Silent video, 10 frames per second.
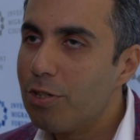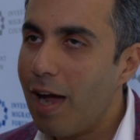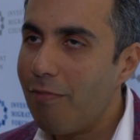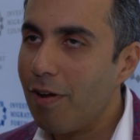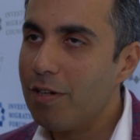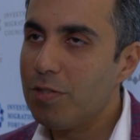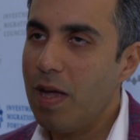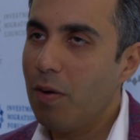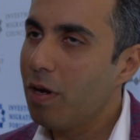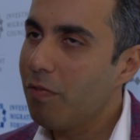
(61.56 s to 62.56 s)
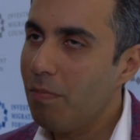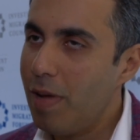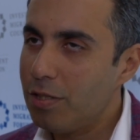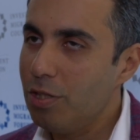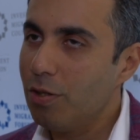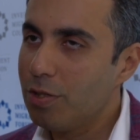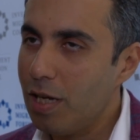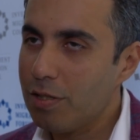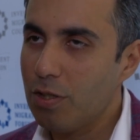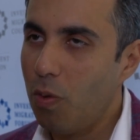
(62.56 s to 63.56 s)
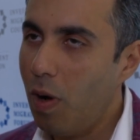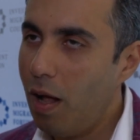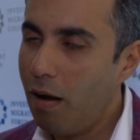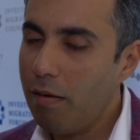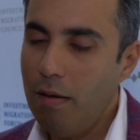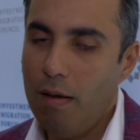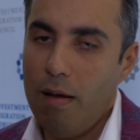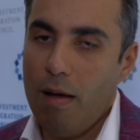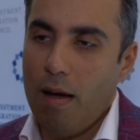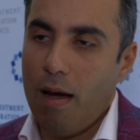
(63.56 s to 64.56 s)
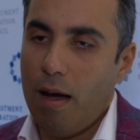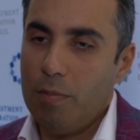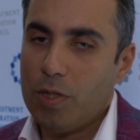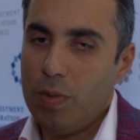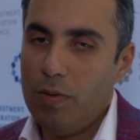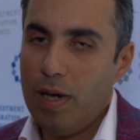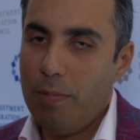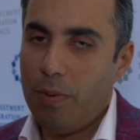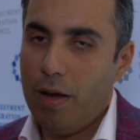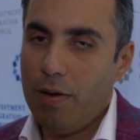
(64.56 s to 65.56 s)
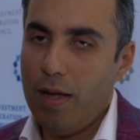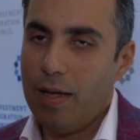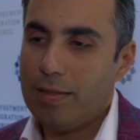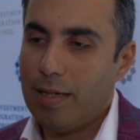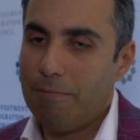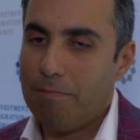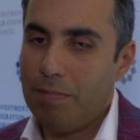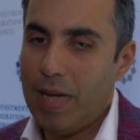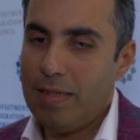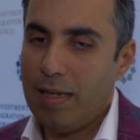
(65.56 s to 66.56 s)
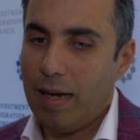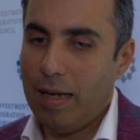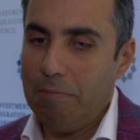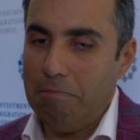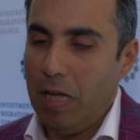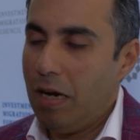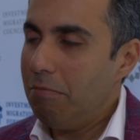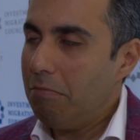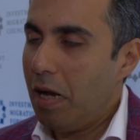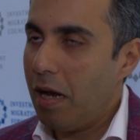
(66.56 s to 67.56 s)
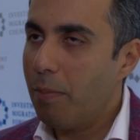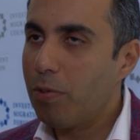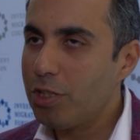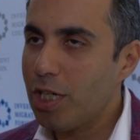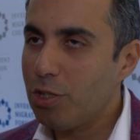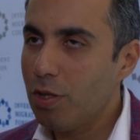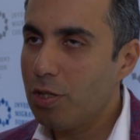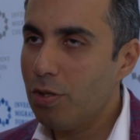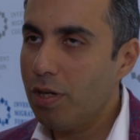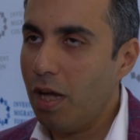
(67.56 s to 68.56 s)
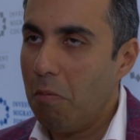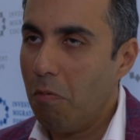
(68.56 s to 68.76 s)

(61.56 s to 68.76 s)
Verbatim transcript: Traveler as being one of the best new hotels in the world. Um, so we're really proud here to basically, you know, let our projects do the talking.